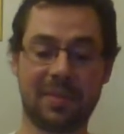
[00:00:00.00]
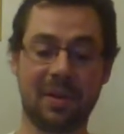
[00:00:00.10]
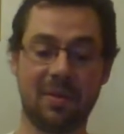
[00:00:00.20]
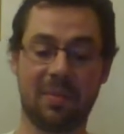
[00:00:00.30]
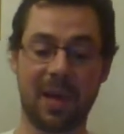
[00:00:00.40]

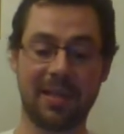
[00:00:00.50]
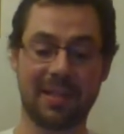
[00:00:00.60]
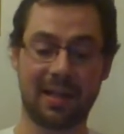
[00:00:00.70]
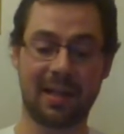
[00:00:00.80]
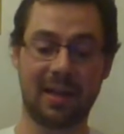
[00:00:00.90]
So
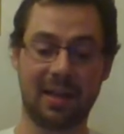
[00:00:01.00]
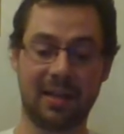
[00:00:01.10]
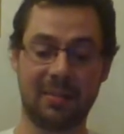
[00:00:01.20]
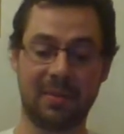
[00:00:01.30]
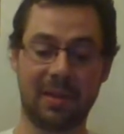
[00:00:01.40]
basically I
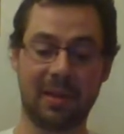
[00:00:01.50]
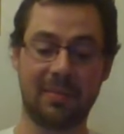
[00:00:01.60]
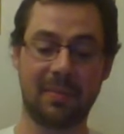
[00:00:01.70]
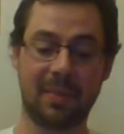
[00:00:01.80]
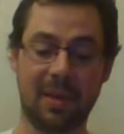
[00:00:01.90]
ended up with
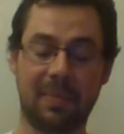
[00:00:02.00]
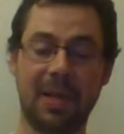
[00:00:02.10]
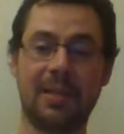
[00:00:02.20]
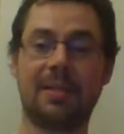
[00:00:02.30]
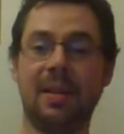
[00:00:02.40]
a
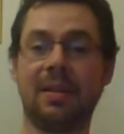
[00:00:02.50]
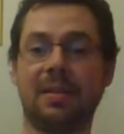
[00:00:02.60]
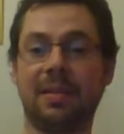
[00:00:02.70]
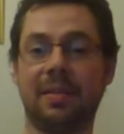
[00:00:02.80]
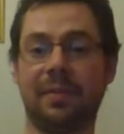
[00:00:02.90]

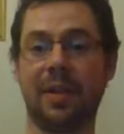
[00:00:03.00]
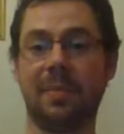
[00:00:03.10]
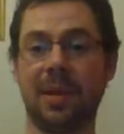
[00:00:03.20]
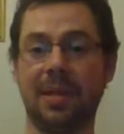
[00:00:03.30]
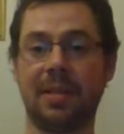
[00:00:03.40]
severe
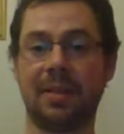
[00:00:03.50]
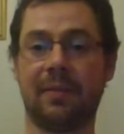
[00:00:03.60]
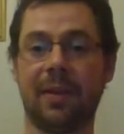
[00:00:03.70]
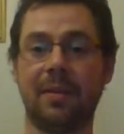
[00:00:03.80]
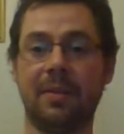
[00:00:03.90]
bleed to the
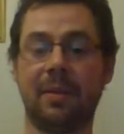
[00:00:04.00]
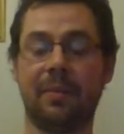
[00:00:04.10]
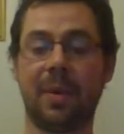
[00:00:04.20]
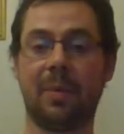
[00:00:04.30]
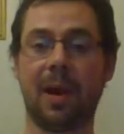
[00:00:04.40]
front of
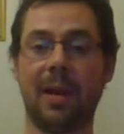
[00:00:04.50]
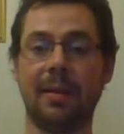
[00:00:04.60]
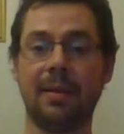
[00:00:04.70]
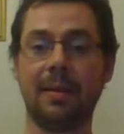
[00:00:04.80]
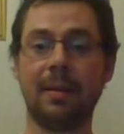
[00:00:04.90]
my
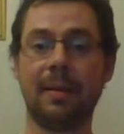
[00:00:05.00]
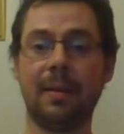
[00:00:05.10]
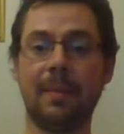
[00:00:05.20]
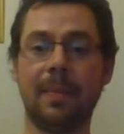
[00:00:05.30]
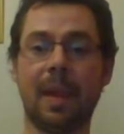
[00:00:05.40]
brain.
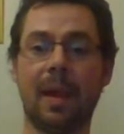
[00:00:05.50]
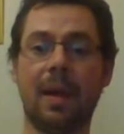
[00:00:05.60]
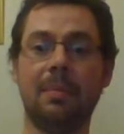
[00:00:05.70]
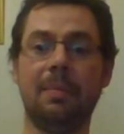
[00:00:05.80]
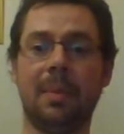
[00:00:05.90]

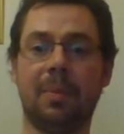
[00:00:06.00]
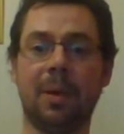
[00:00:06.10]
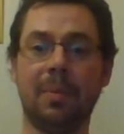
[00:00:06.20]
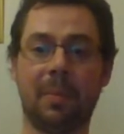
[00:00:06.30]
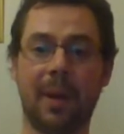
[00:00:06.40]
I
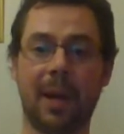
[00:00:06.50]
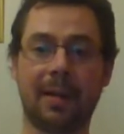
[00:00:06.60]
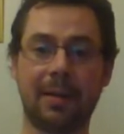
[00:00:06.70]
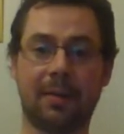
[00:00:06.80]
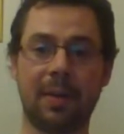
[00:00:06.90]
broke my back
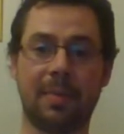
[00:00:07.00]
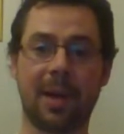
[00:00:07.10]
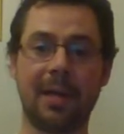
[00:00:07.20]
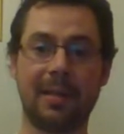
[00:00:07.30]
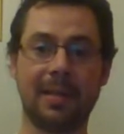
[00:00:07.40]
in 3
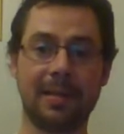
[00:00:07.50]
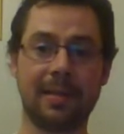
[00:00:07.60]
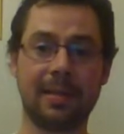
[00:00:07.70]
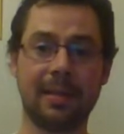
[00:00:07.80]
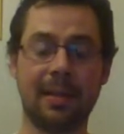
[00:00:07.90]

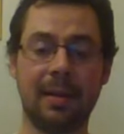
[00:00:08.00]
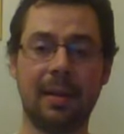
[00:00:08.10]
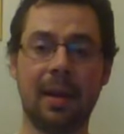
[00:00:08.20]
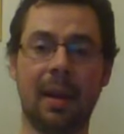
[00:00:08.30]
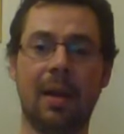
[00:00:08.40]
places.
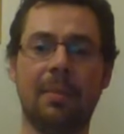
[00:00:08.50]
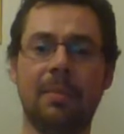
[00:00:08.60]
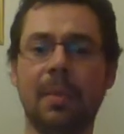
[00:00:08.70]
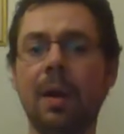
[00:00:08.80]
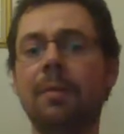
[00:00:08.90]

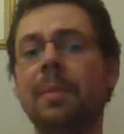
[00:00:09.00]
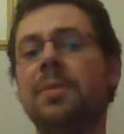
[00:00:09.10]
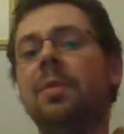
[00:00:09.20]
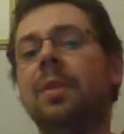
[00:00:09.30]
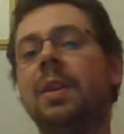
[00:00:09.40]
I
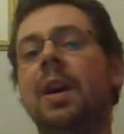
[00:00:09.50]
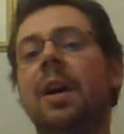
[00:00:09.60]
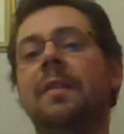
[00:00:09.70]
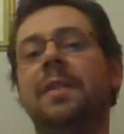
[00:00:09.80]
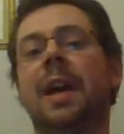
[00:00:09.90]
ripped all the
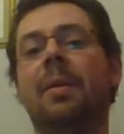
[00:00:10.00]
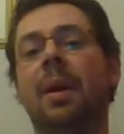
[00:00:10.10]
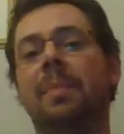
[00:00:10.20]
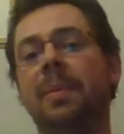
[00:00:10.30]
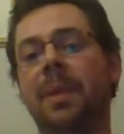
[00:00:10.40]
nerves out
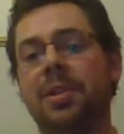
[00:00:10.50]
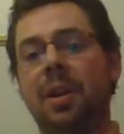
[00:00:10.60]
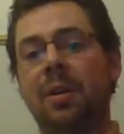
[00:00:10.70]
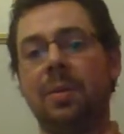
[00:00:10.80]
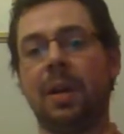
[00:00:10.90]
up in my
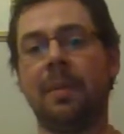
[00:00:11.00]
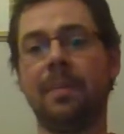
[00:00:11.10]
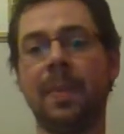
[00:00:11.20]
shoulder.